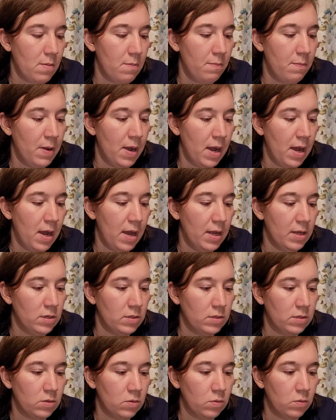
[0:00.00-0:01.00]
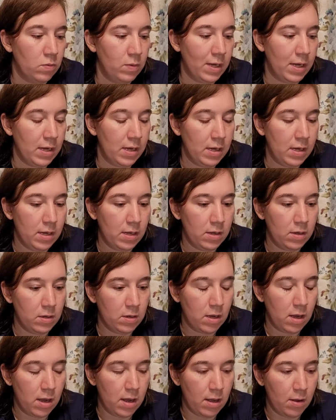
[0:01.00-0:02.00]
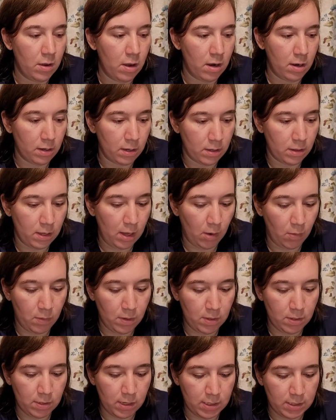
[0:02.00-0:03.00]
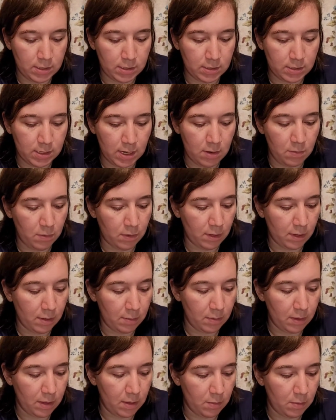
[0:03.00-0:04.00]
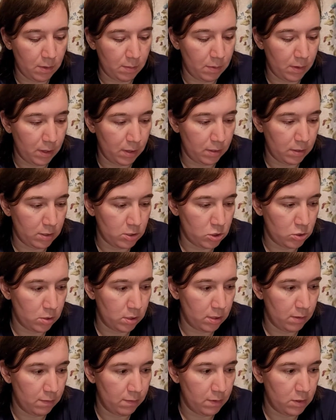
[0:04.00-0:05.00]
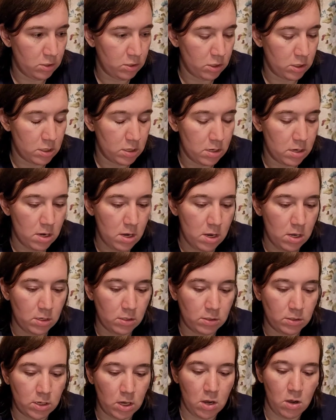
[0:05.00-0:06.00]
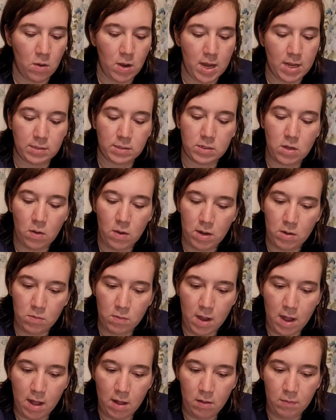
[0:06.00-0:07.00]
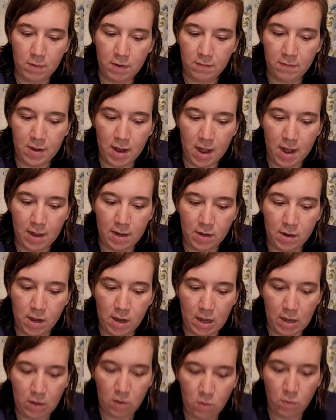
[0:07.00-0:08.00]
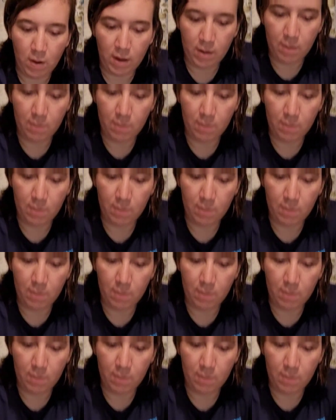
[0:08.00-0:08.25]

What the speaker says: But we are, like we said, we play in the shortened version. So it's going well. We've got quite a